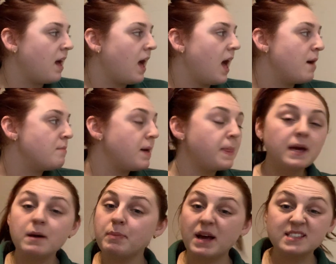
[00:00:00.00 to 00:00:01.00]
And the
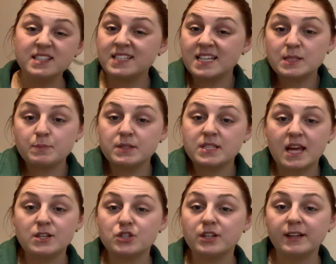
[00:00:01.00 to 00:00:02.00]
capacity is
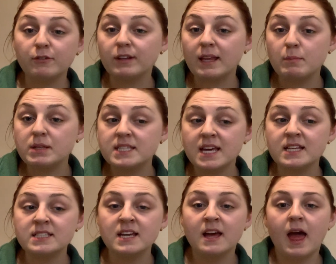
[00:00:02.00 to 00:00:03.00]
potentially unlimited.
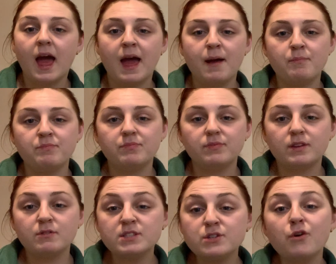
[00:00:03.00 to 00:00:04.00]
There
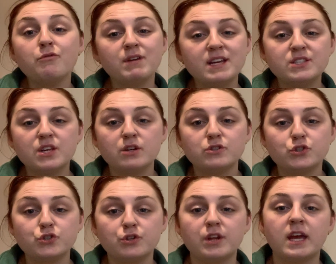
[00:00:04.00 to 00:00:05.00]
is no research
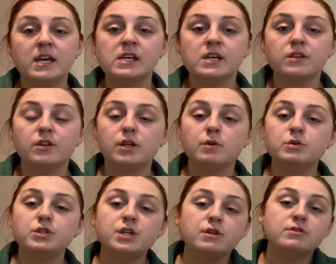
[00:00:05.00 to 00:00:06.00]
study that you
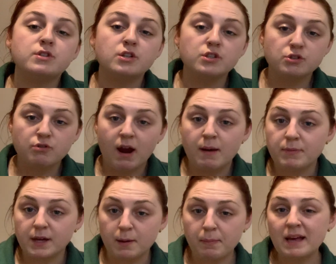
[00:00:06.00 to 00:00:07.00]
would use to describe the
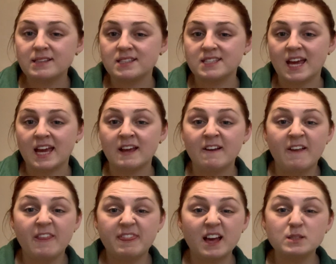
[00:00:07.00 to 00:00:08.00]
capacity.
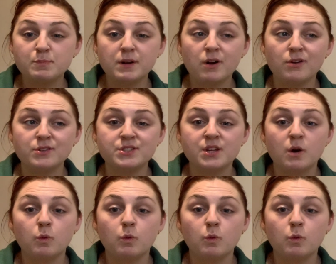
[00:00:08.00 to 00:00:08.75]
That's because